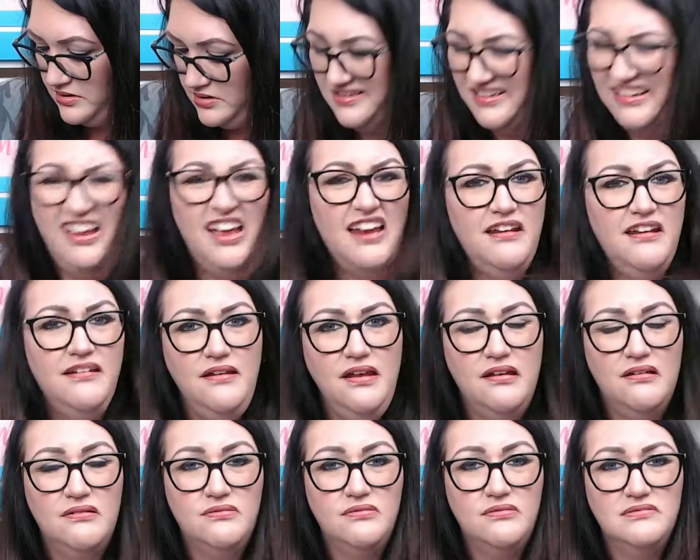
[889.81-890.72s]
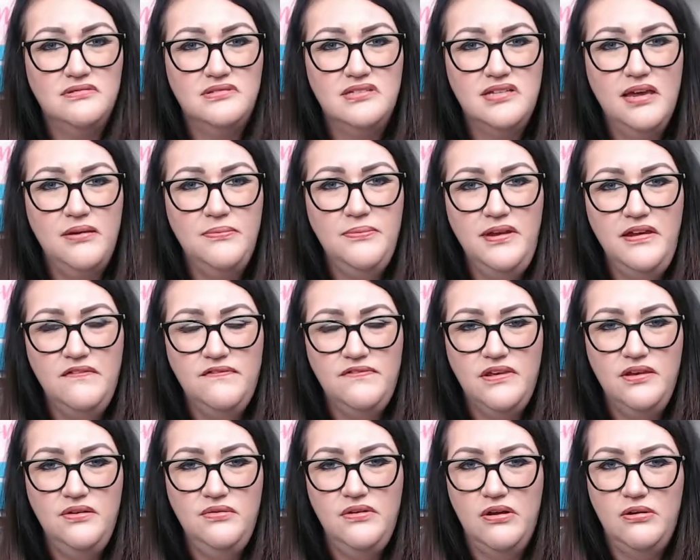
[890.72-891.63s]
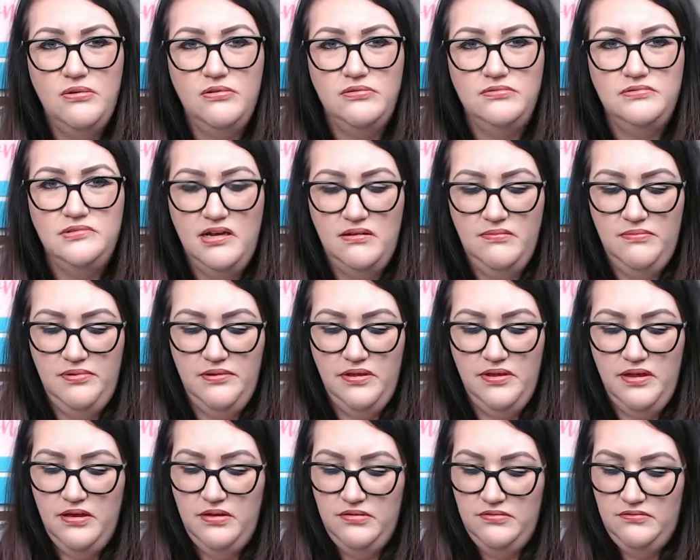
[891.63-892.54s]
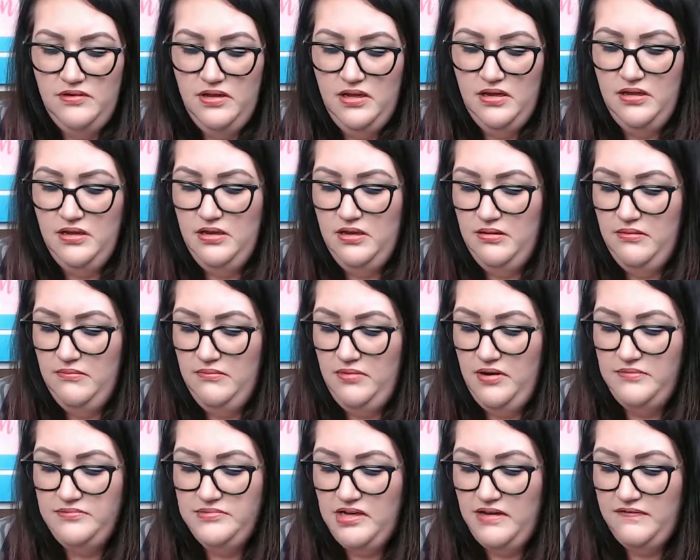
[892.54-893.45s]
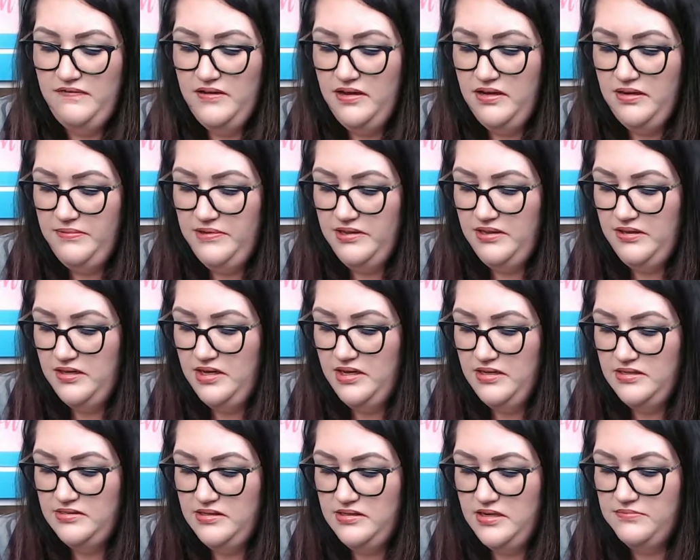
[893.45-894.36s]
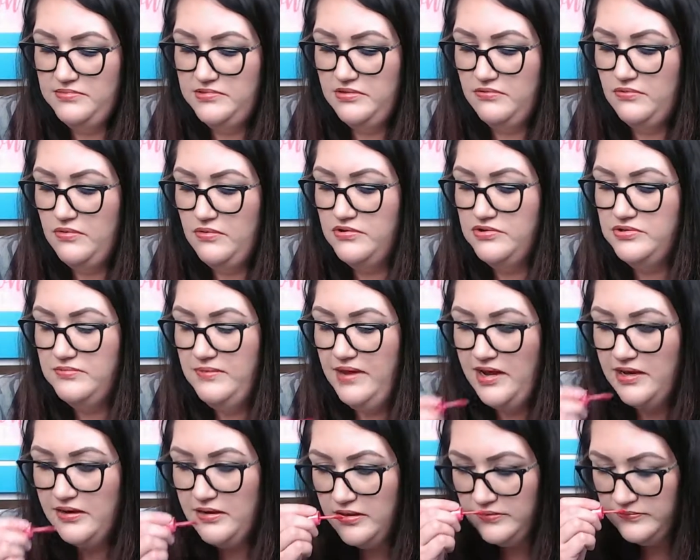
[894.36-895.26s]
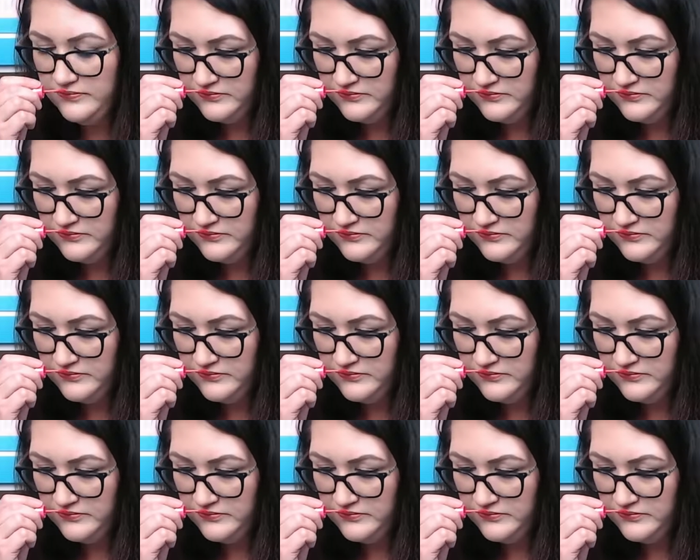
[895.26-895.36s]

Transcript: I don't know. Tell me if you know down below. I'm definitely going to be looking this up. So Rose Matter.